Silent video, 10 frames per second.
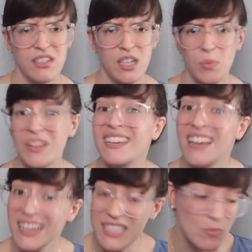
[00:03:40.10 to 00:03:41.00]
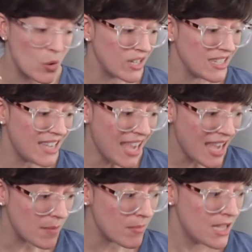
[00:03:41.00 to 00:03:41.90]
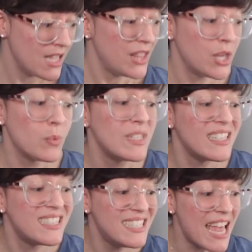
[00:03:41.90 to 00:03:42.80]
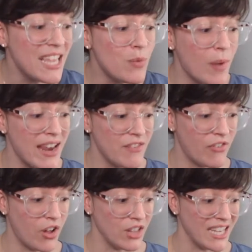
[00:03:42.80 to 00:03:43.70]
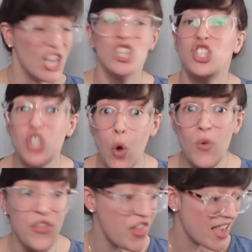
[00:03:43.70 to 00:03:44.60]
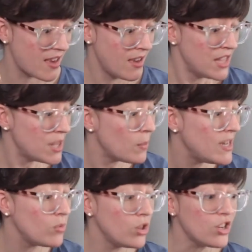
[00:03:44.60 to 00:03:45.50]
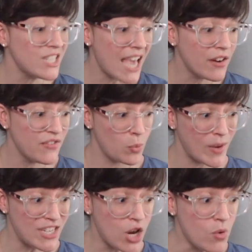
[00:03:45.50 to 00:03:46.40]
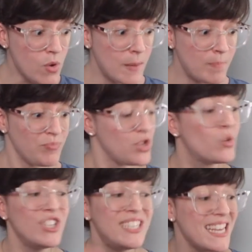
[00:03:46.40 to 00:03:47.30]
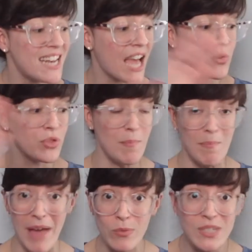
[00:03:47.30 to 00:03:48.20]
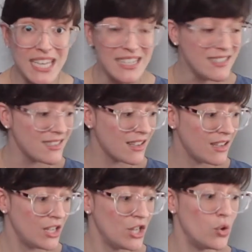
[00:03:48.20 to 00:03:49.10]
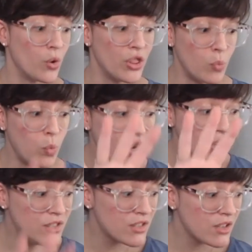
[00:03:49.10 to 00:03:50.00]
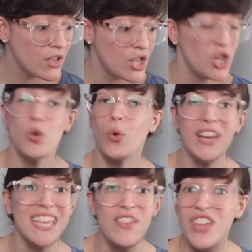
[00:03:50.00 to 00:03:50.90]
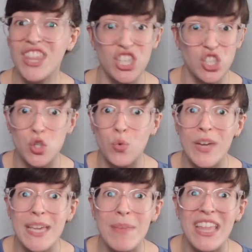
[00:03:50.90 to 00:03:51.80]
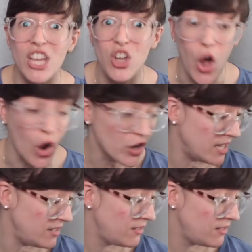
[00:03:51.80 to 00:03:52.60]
when the next morning came, there was a steady rain falling, so thick that when you looked out of the window, you could see neither the mountains, nor the woods, nor even the stream in the garden.